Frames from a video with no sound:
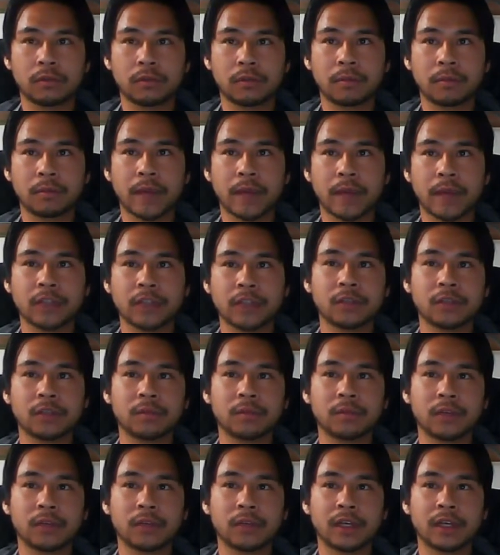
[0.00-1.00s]
match
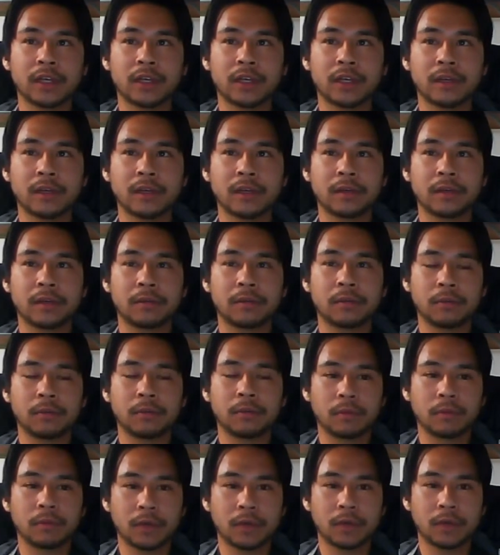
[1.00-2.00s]
them again, like
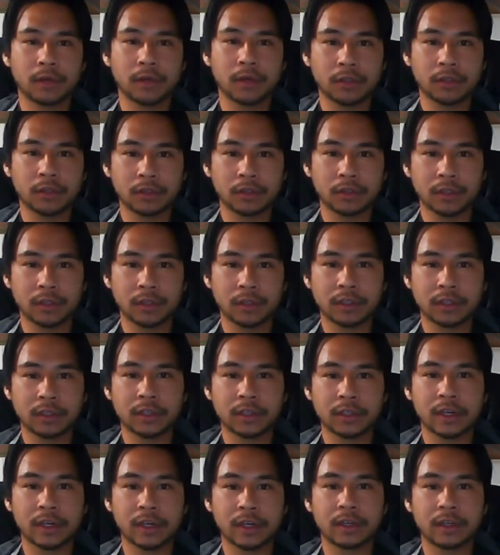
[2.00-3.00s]
students
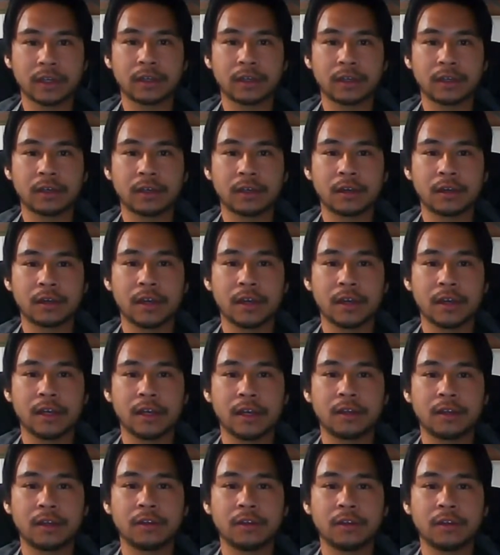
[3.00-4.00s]
that
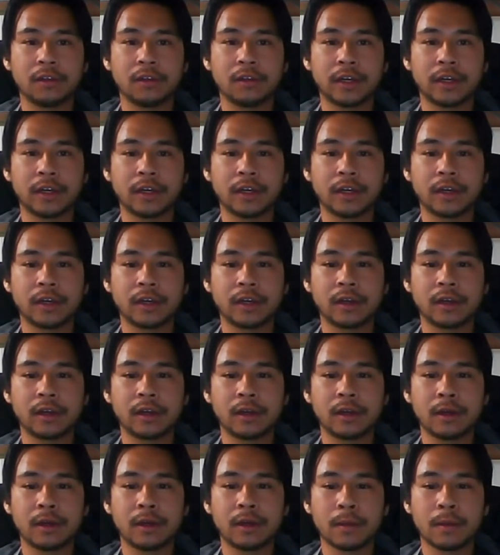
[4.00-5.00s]
need tutoring,
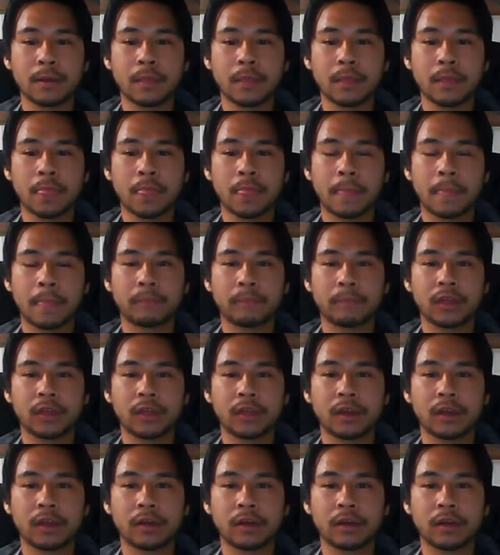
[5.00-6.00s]

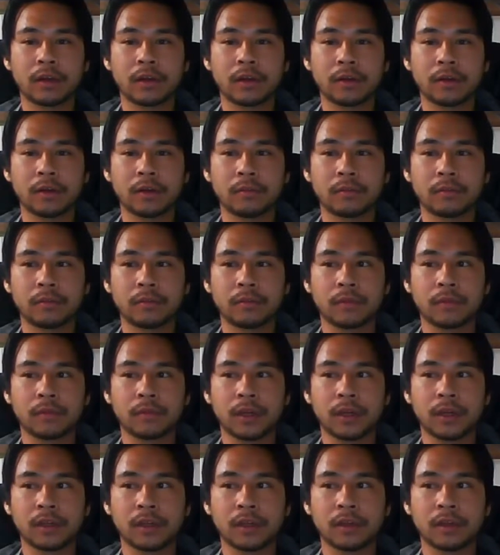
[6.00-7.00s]
um,
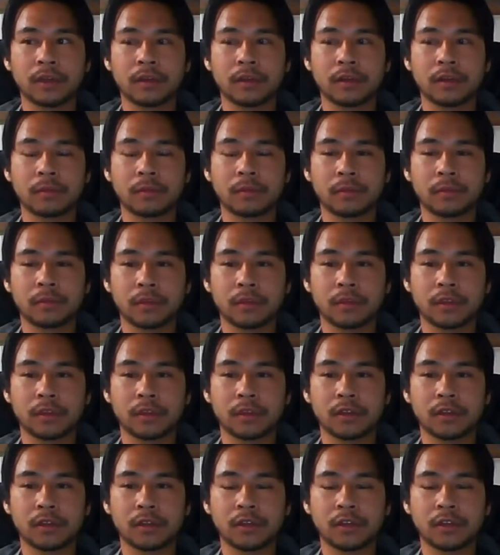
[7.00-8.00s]
and the
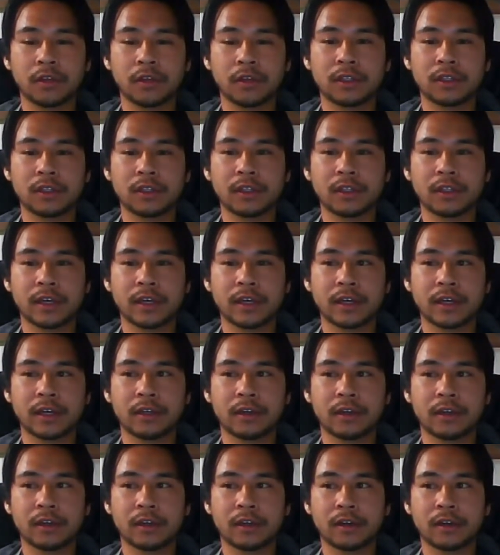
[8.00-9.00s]
students that
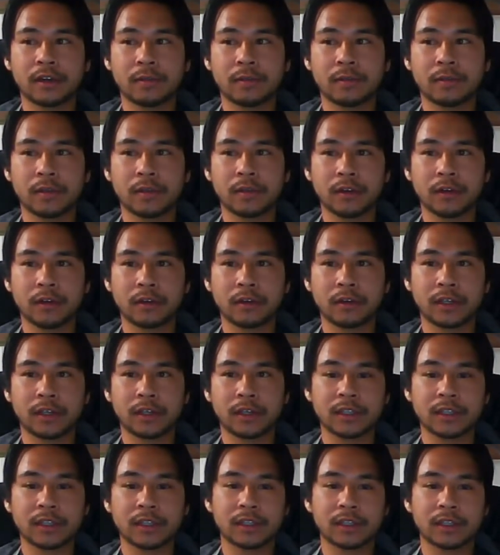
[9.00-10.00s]
are, like
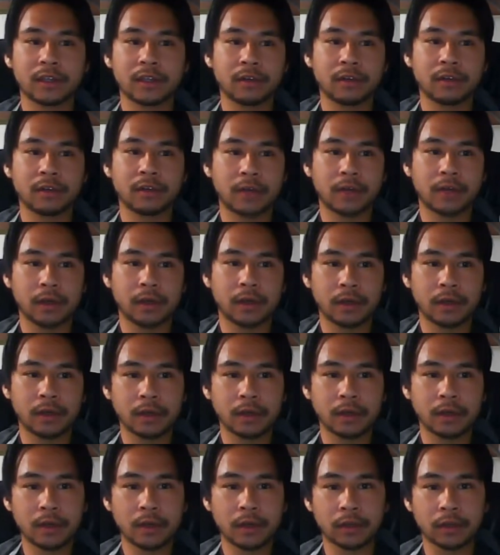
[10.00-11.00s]
I said, are very
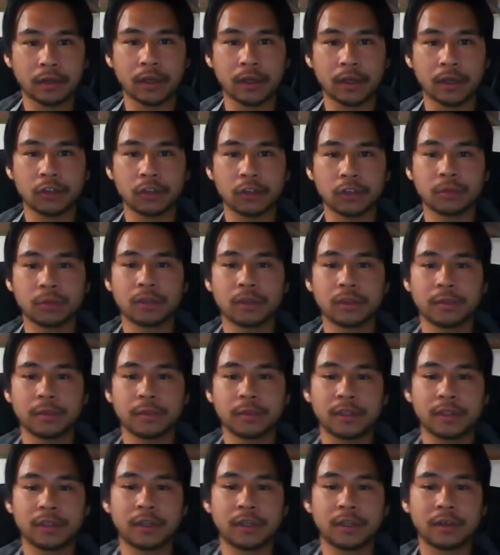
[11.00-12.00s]
knowledgeable in the
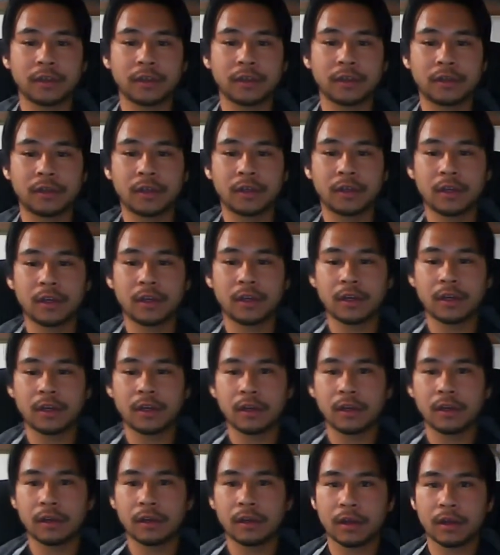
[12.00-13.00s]
material.
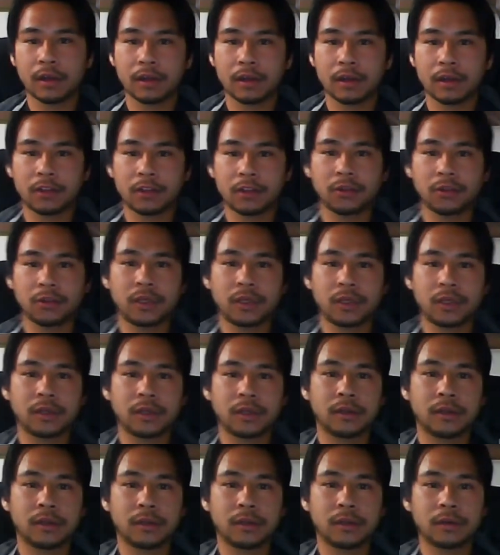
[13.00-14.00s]
And you want
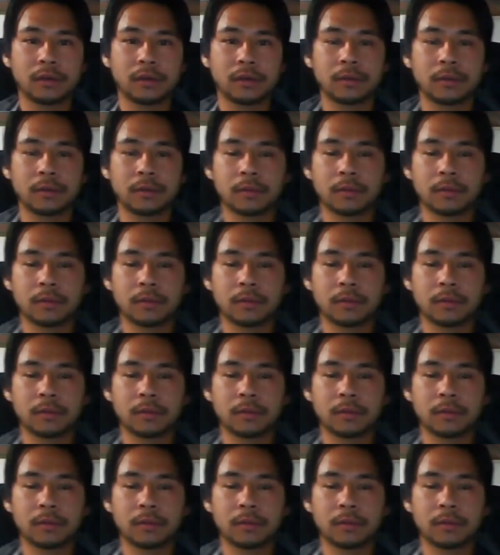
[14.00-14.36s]
to